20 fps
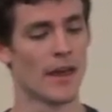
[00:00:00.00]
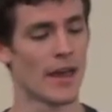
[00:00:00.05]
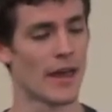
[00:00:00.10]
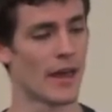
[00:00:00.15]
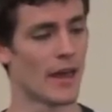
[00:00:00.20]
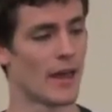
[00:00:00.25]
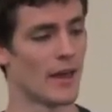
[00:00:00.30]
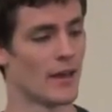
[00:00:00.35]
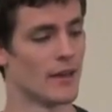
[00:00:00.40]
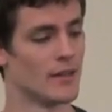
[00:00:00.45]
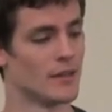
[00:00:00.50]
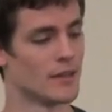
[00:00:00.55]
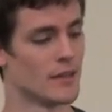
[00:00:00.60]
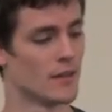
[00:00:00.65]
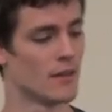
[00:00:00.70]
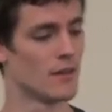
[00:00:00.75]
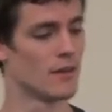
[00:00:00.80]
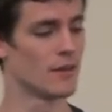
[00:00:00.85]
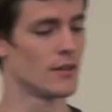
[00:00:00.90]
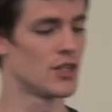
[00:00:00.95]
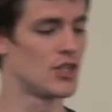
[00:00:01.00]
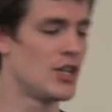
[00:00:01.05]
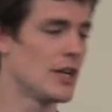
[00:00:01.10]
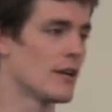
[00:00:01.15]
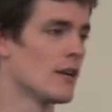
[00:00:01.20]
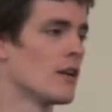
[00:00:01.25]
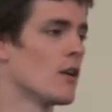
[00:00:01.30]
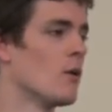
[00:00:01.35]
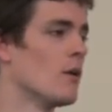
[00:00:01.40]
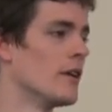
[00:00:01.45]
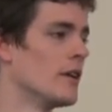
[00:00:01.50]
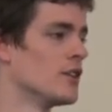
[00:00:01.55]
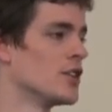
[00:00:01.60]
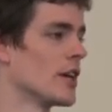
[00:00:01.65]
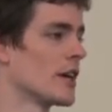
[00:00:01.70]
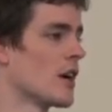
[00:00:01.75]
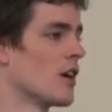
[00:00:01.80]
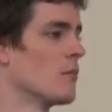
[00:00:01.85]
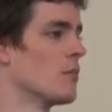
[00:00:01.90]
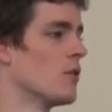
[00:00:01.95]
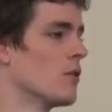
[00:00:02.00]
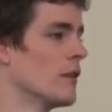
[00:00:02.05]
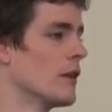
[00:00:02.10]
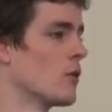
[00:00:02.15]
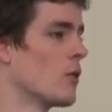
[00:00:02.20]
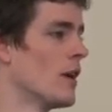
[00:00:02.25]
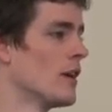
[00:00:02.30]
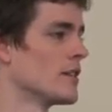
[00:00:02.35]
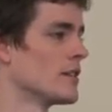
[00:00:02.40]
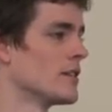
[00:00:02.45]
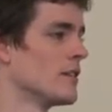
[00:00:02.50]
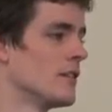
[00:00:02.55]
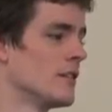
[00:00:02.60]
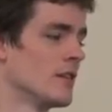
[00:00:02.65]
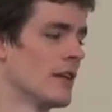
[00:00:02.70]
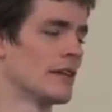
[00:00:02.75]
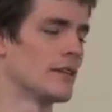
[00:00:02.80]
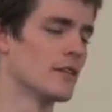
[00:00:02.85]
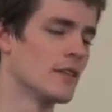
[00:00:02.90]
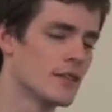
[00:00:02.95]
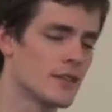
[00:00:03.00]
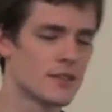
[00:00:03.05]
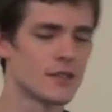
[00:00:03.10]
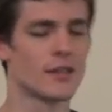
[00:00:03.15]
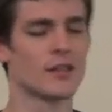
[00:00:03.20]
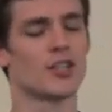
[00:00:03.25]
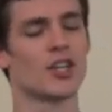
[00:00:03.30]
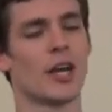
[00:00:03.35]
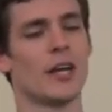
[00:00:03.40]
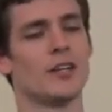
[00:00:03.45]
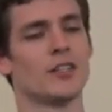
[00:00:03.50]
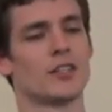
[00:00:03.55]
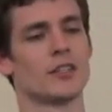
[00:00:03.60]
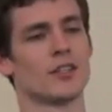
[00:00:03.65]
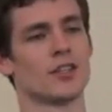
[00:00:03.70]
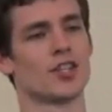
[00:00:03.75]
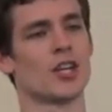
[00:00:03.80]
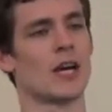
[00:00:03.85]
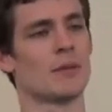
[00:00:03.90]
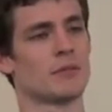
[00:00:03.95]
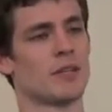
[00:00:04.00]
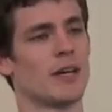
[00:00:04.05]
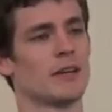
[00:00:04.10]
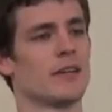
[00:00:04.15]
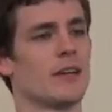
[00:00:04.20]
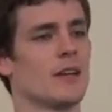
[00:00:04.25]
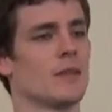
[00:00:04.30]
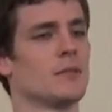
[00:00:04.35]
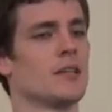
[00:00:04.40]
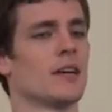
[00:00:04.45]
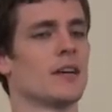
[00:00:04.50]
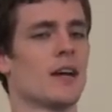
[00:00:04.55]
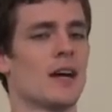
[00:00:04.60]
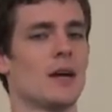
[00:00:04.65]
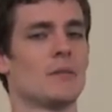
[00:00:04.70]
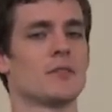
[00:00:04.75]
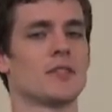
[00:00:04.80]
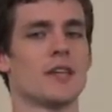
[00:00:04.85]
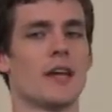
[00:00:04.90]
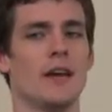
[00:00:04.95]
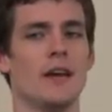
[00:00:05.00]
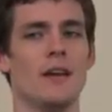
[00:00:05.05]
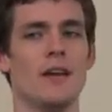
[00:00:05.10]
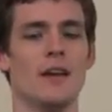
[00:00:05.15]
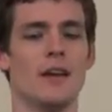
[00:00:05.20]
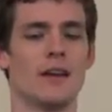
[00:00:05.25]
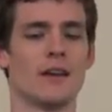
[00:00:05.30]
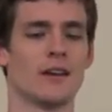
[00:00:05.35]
And she can go in and check out a pull request. Like this is gonna change the shop.github.com site.